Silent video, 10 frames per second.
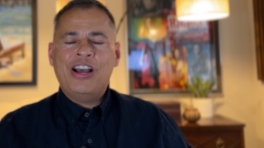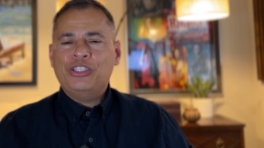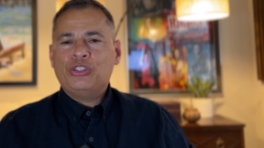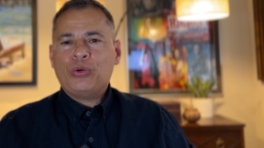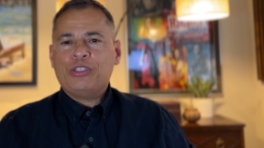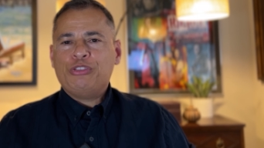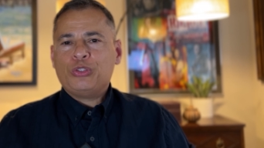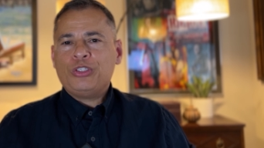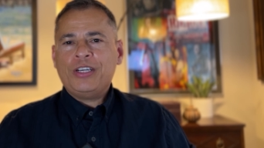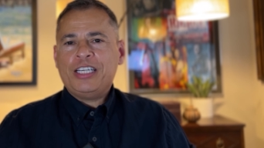So, if you're
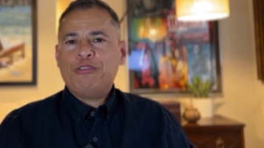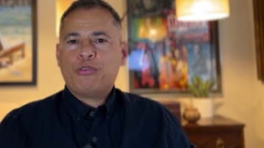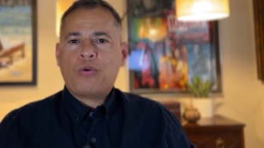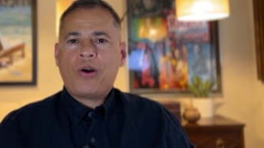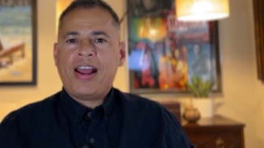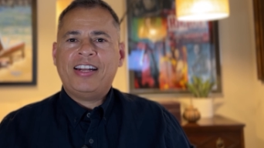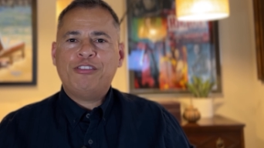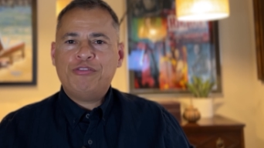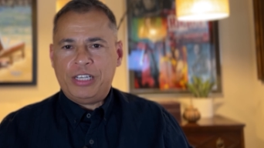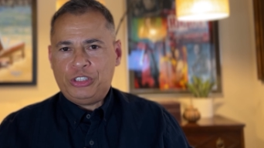looking for an
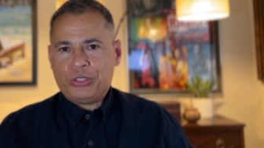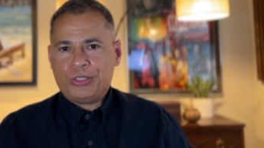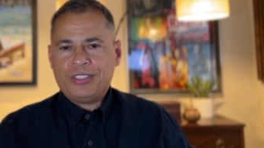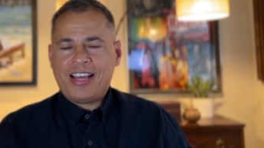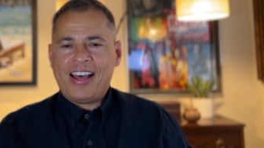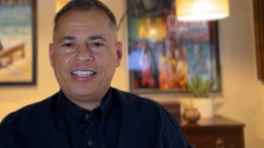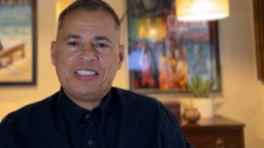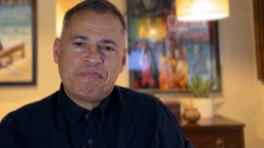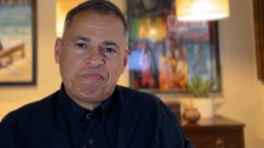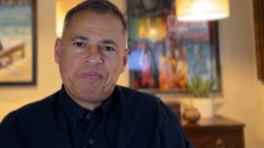adventure that
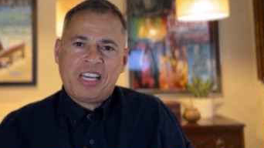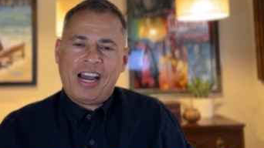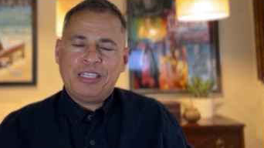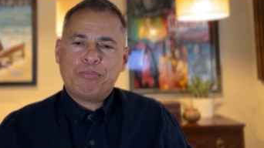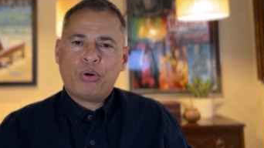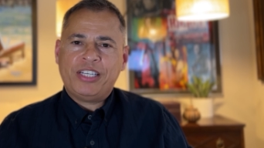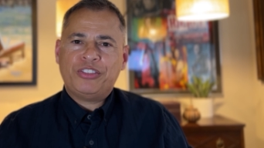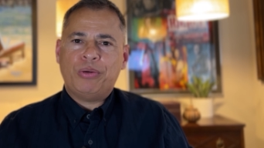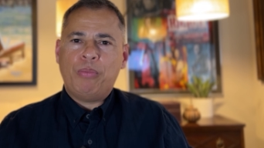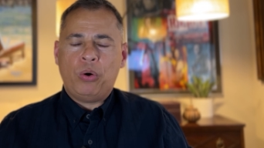kind of breaks
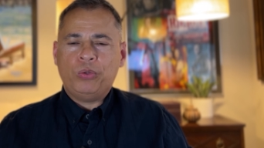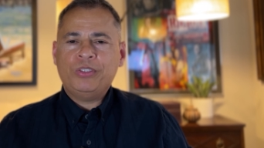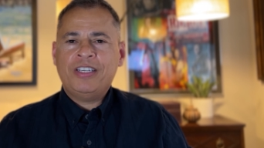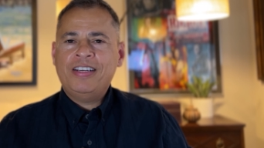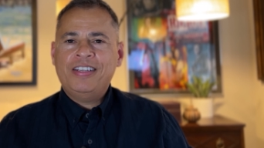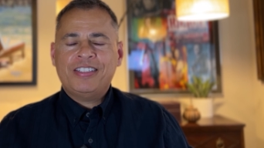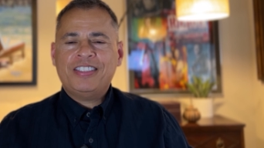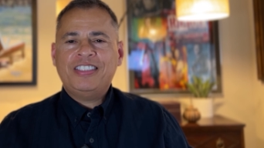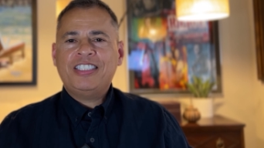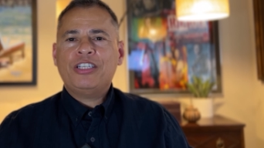the mold,
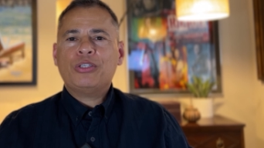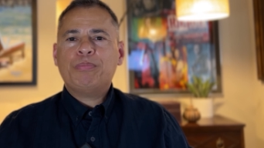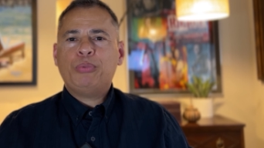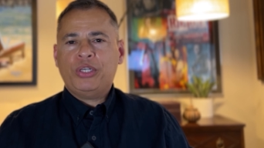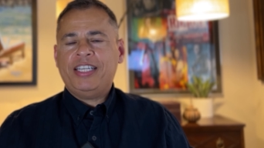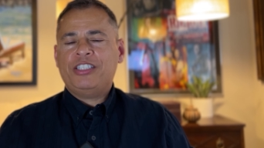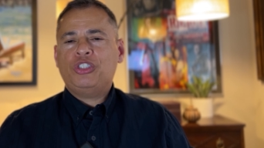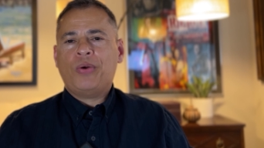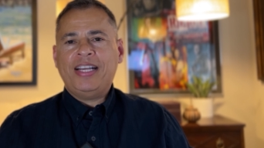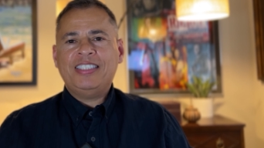consider booking a
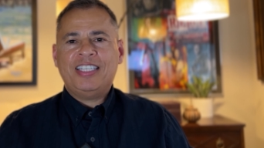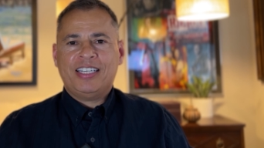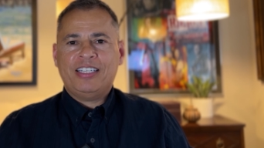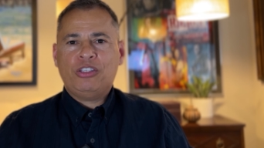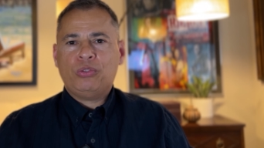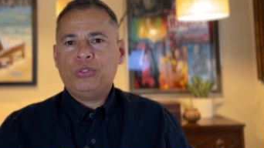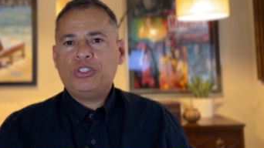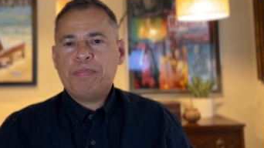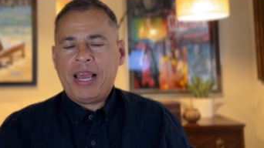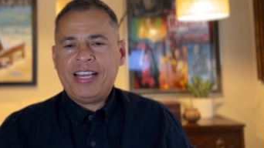train ticket through
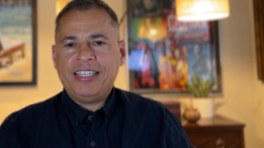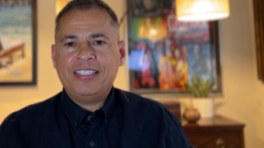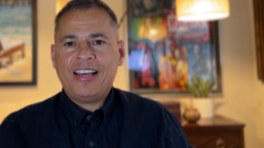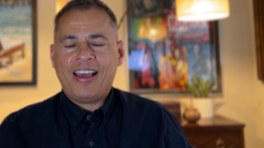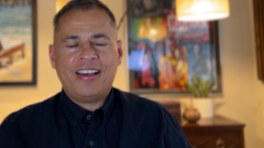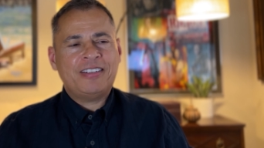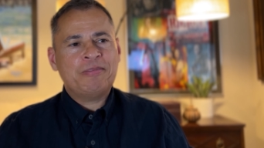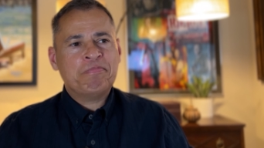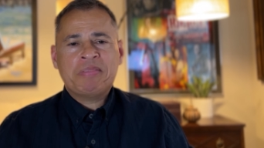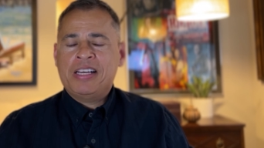Spain
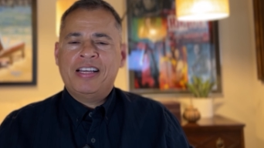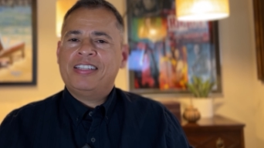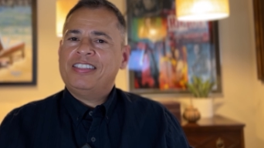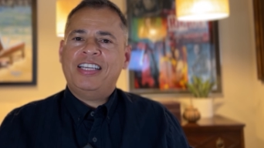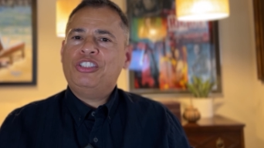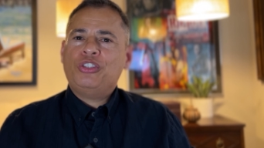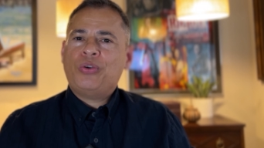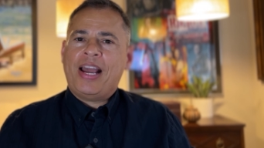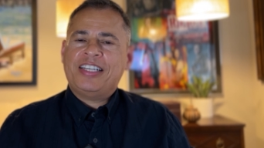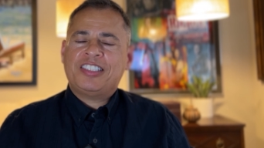and let the
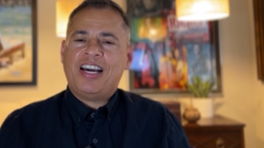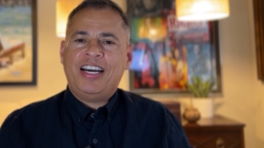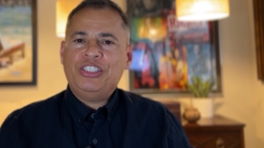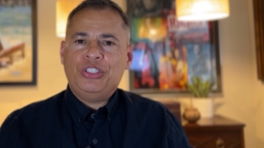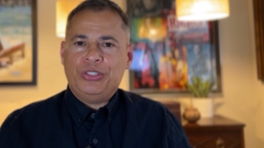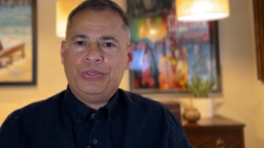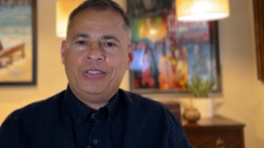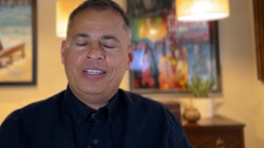tracks guide you.